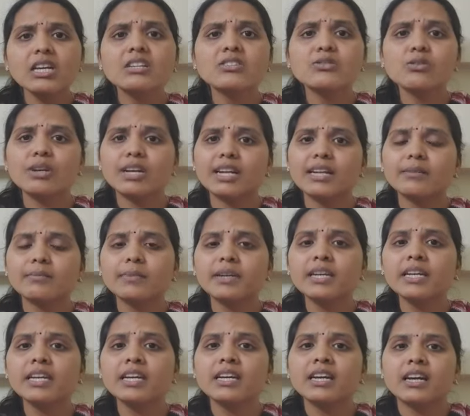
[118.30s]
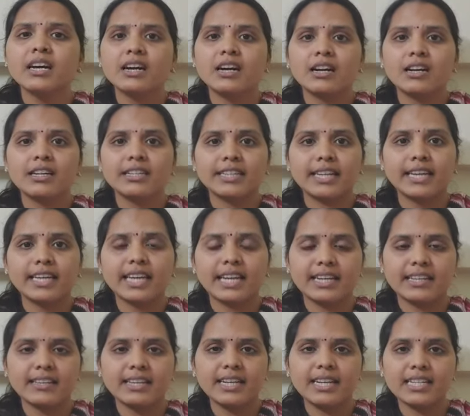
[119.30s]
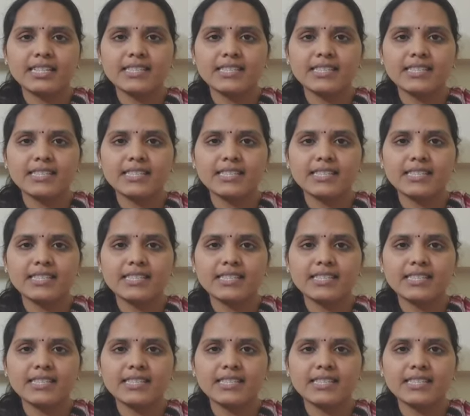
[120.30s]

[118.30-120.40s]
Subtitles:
So let me take another